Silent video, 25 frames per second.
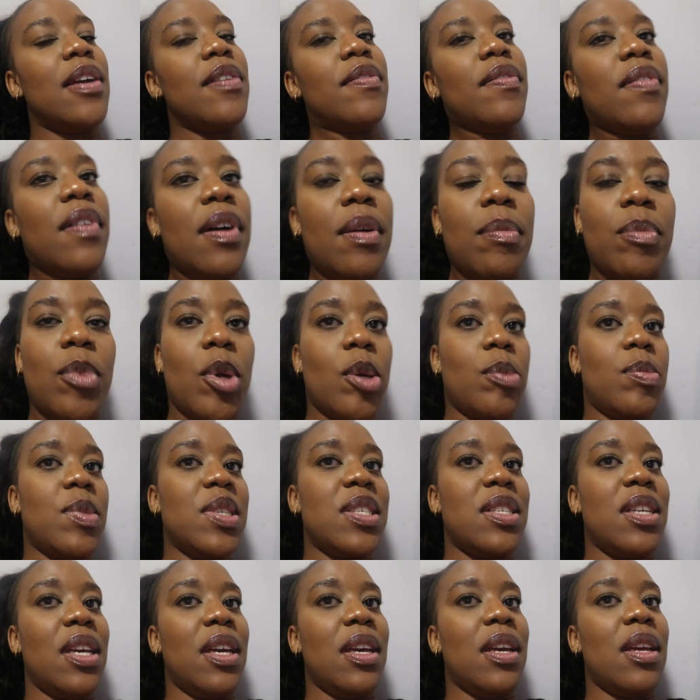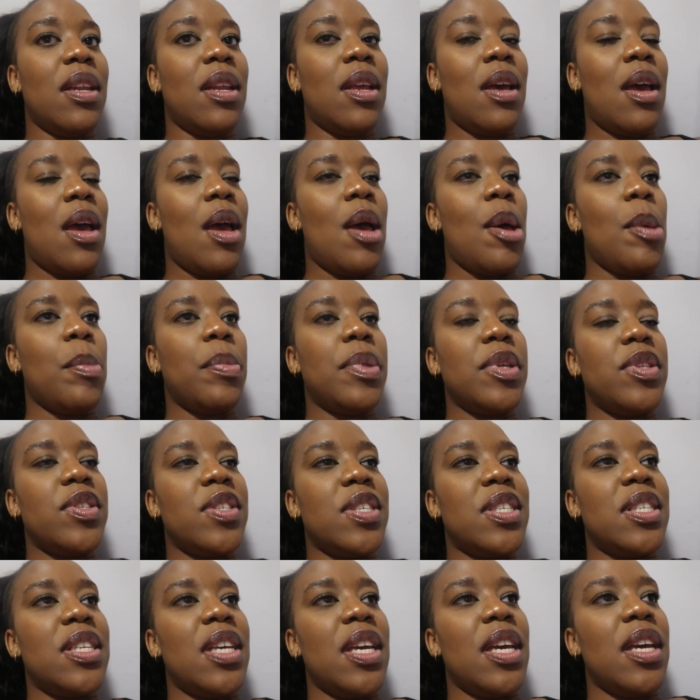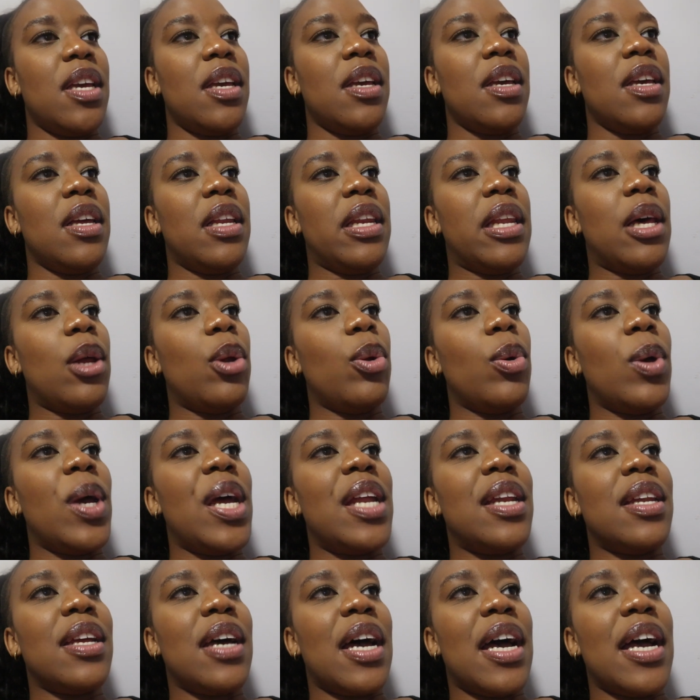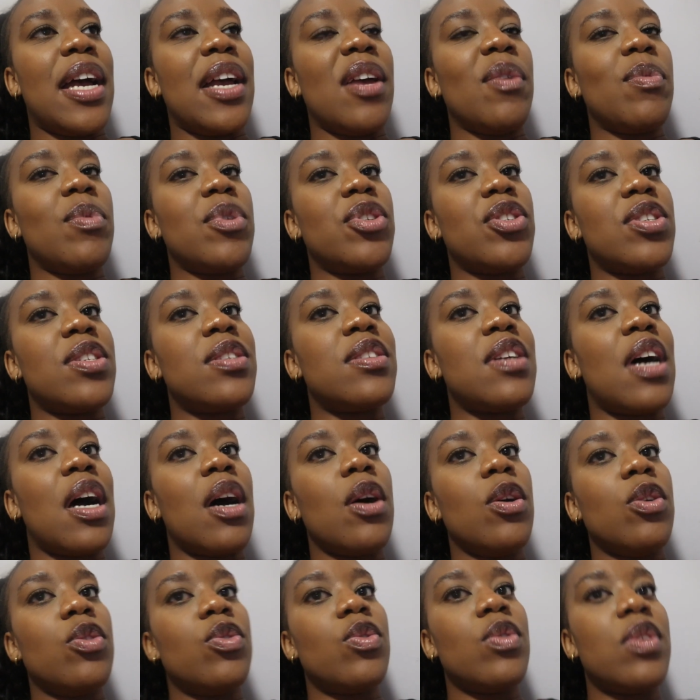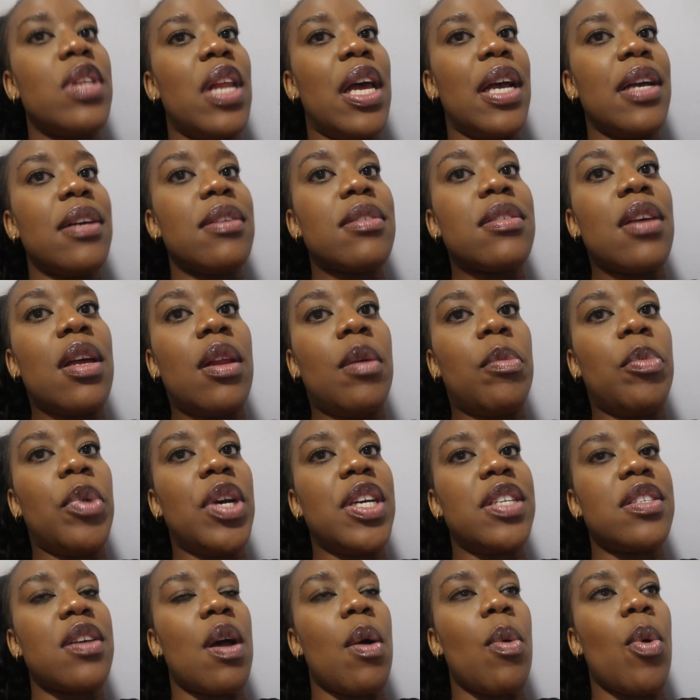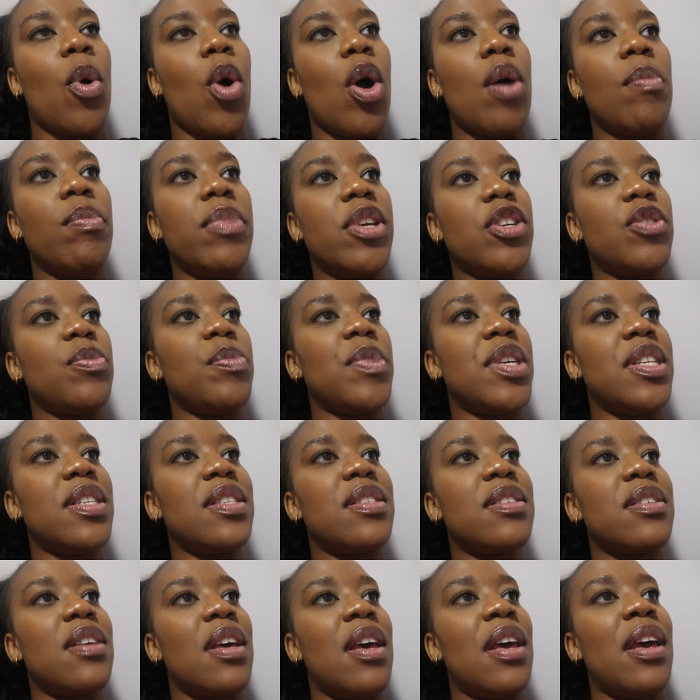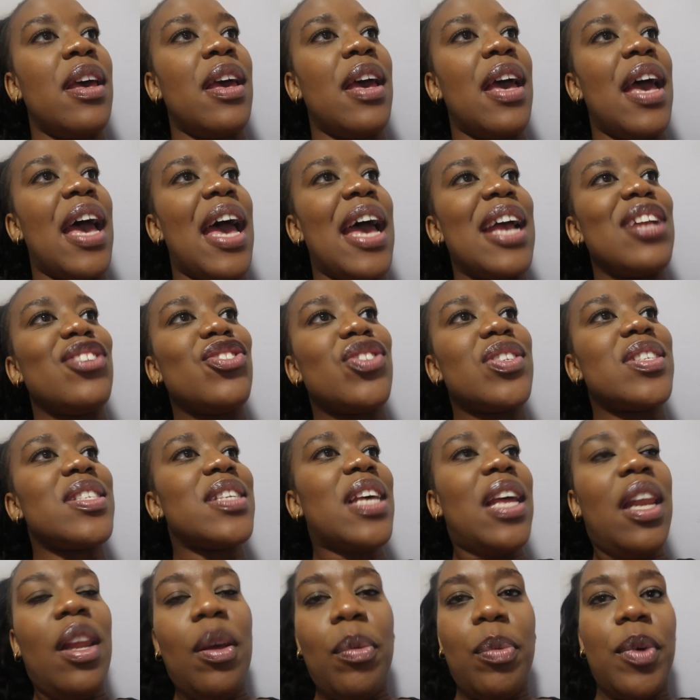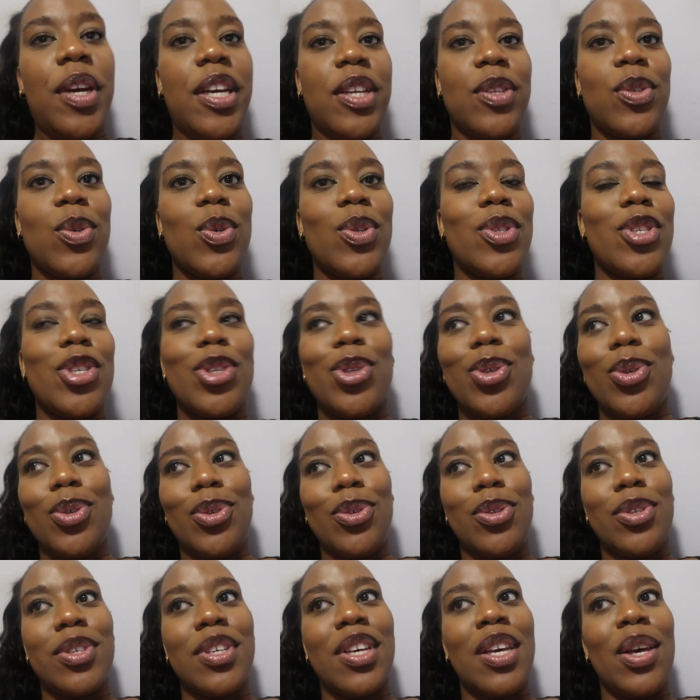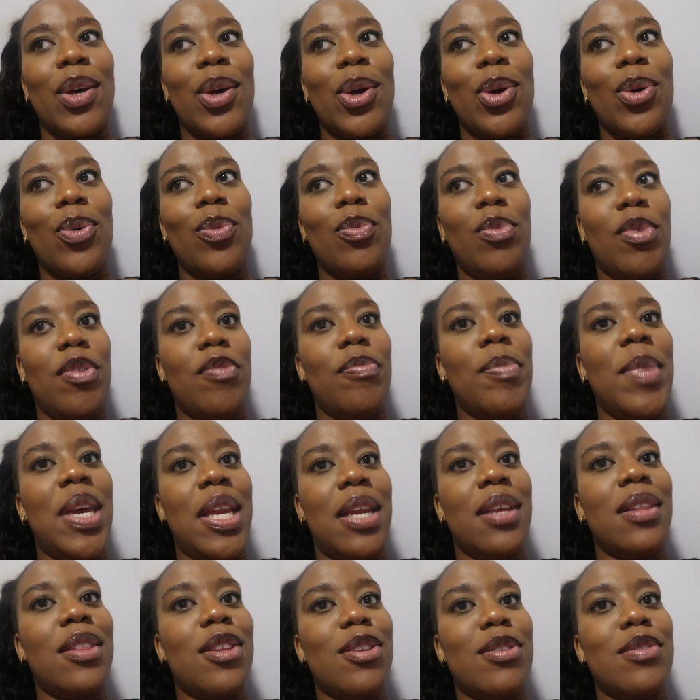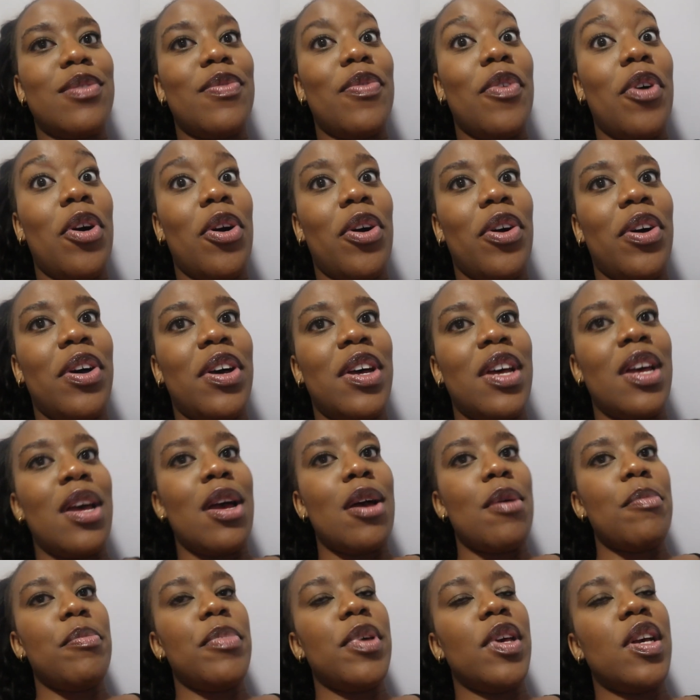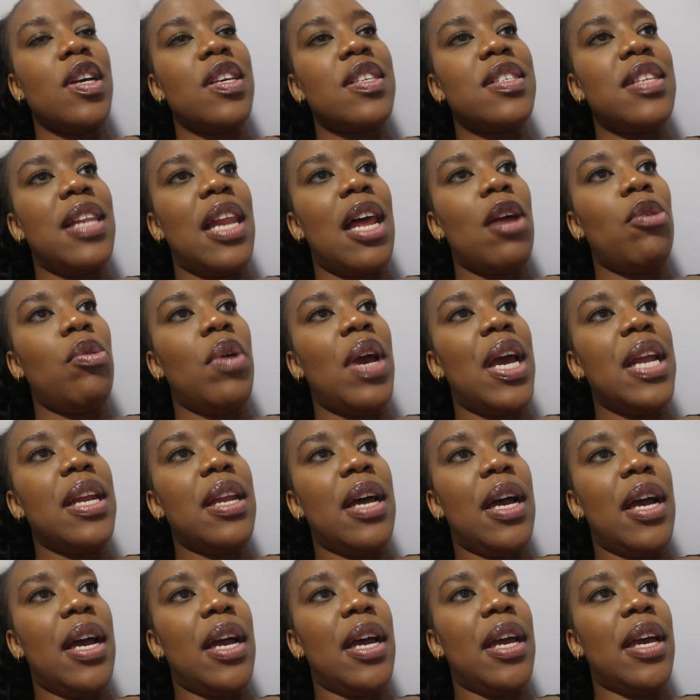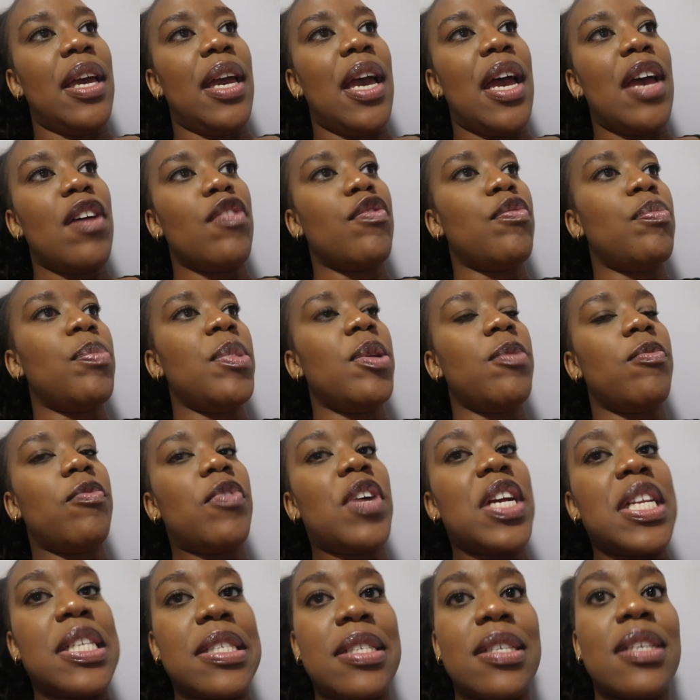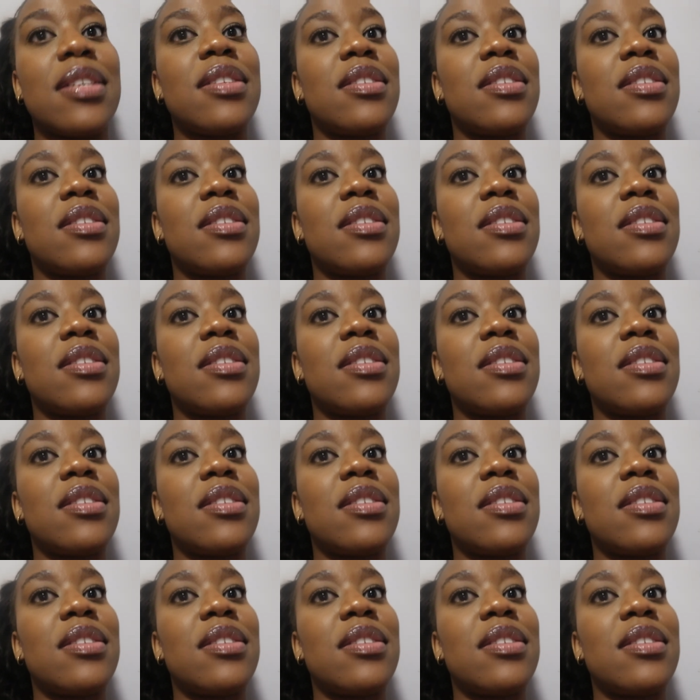if I'm not mistaken. But today, Lalo and I were just out to like celebrate our accomplishments and just celebrate what we did we've made it this far because Lana and I have been friends